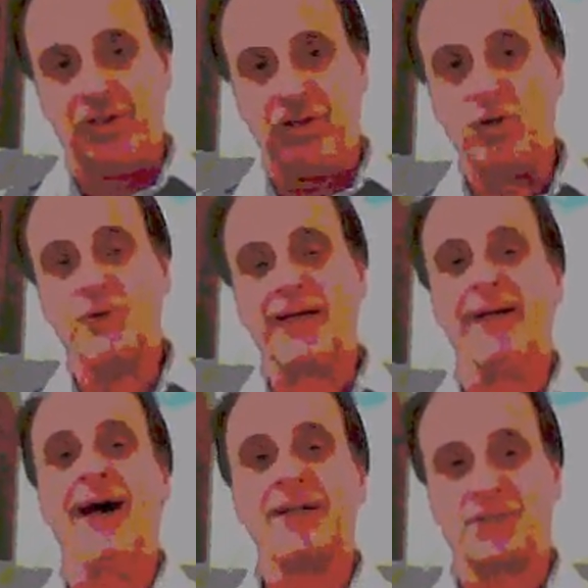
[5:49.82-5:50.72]
you
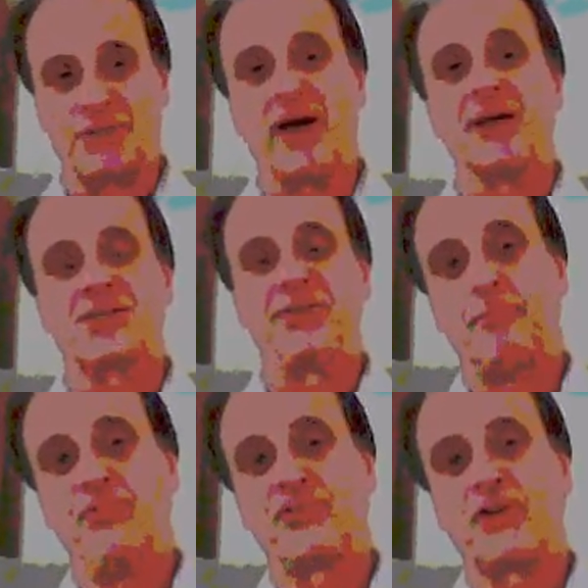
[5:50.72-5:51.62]
cannot trust
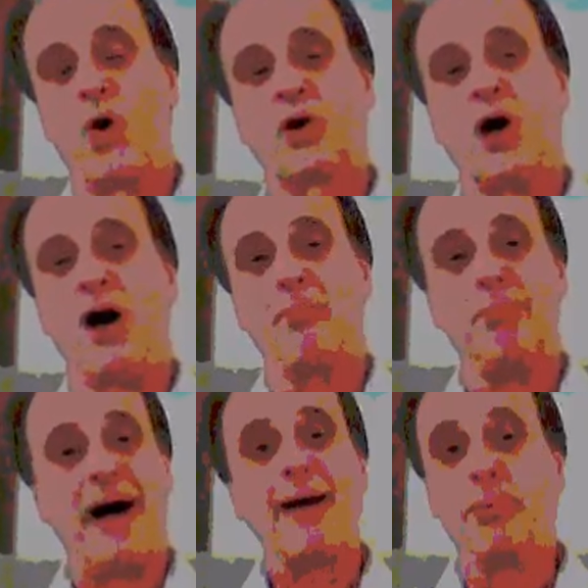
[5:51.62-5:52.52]
so-called
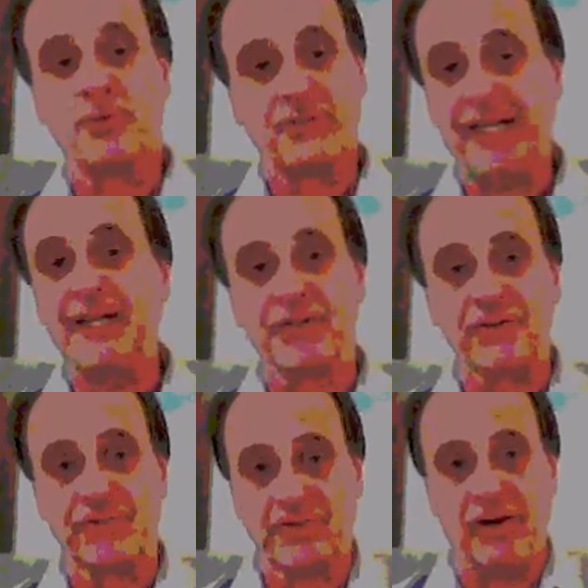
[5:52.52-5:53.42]
Bible
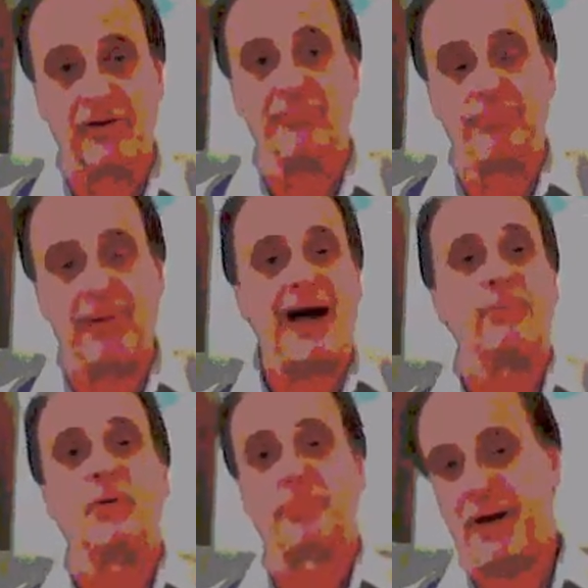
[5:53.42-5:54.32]
teachers of
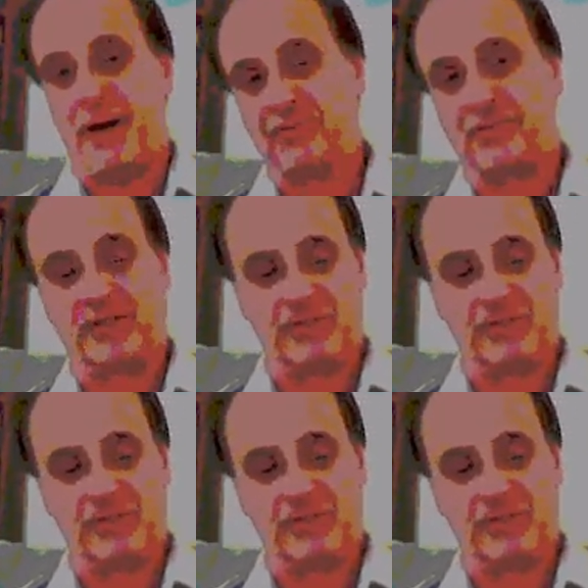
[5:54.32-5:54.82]
Bible prophecy.